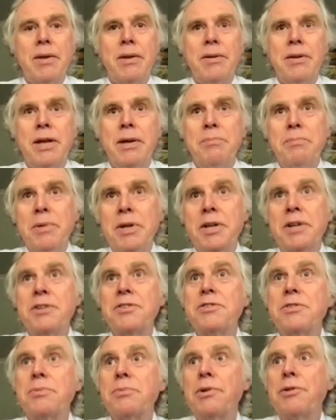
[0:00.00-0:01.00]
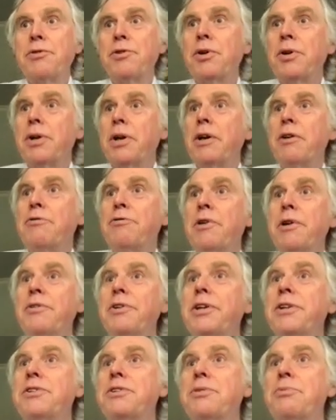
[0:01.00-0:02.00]
That means we've got a
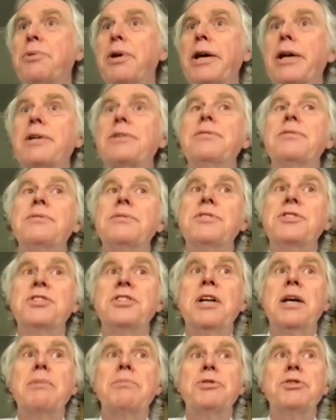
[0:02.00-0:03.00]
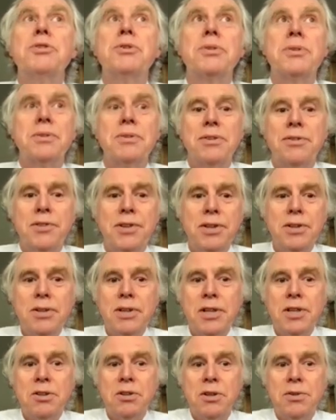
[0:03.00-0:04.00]
very direct snapshot of the
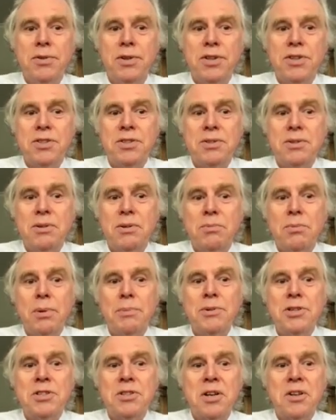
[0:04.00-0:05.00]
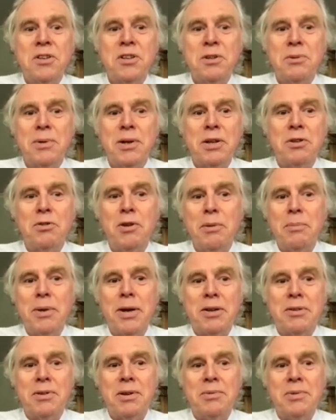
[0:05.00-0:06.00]
early universe when we study the microwave
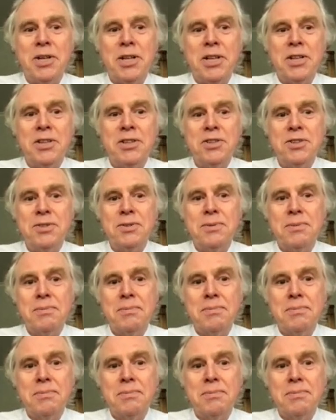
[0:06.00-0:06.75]
background radiation.